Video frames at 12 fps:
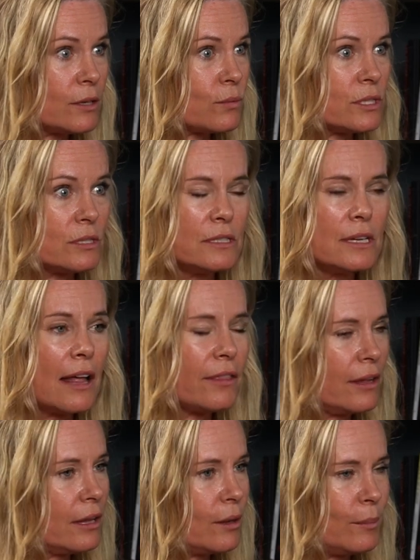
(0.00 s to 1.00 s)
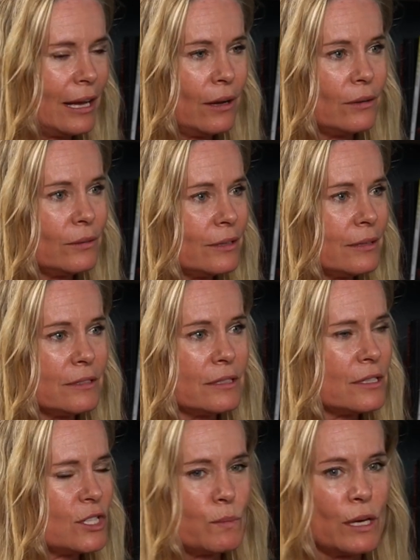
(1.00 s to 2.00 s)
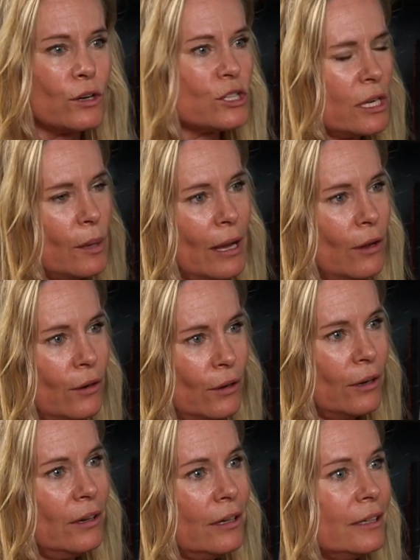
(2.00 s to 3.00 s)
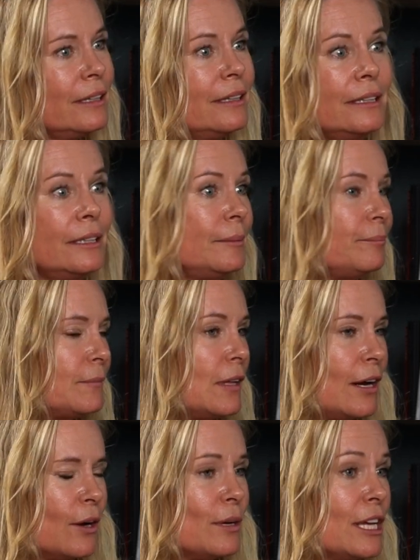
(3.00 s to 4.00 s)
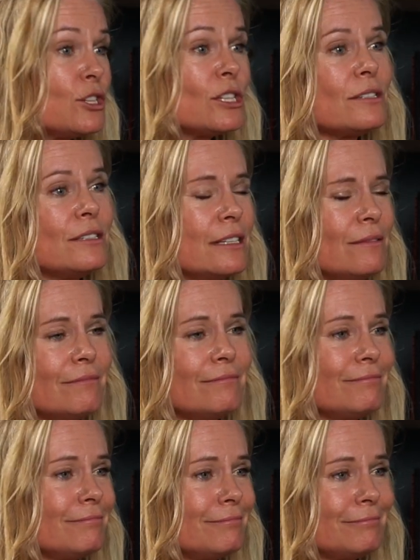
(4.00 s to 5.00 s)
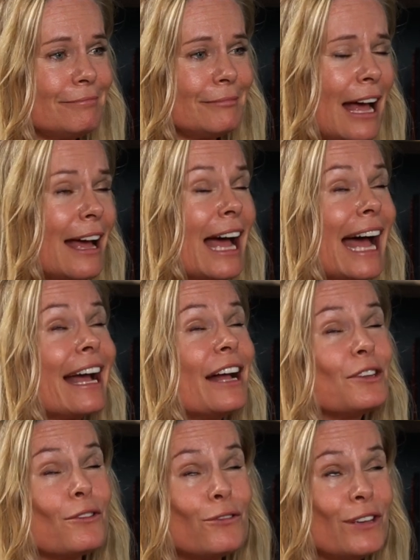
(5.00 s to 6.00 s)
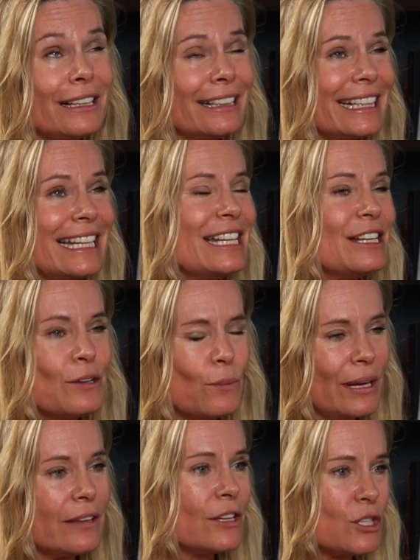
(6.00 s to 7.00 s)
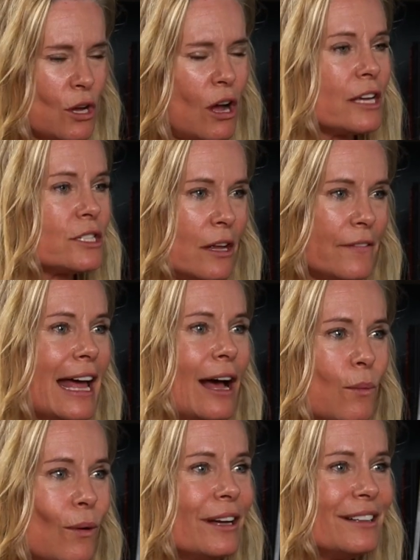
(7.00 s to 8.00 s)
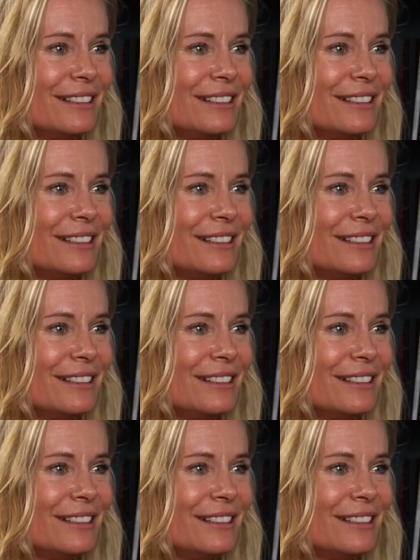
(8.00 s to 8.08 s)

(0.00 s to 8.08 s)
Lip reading: was nothing about disparaging about her. You know, he just didn't. I got the feeling he didn't win the toss on that one.